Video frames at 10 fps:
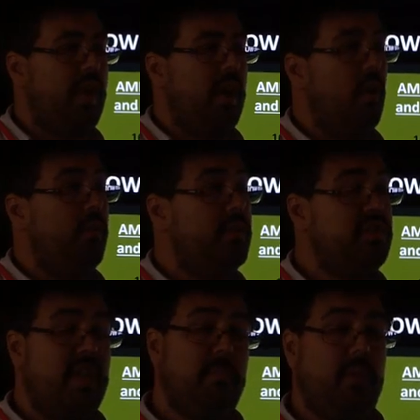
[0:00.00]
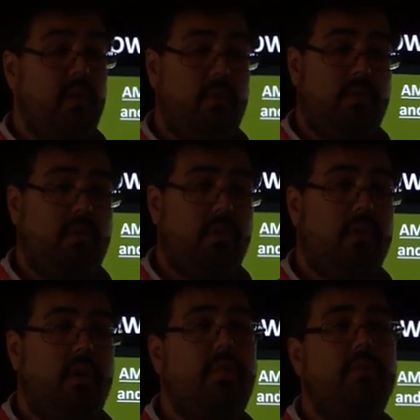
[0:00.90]
there on the GPU,
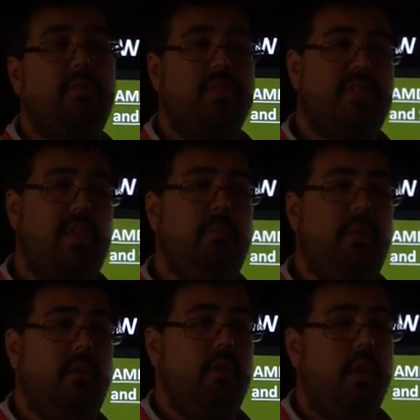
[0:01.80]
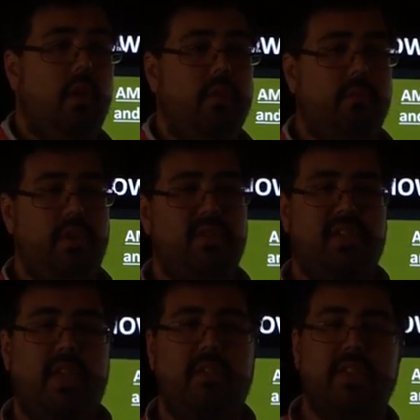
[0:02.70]
nothing for the CPU. When you
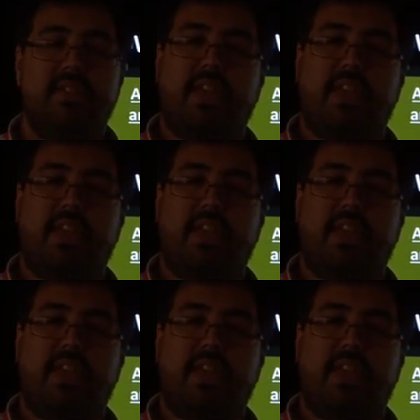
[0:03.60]
see these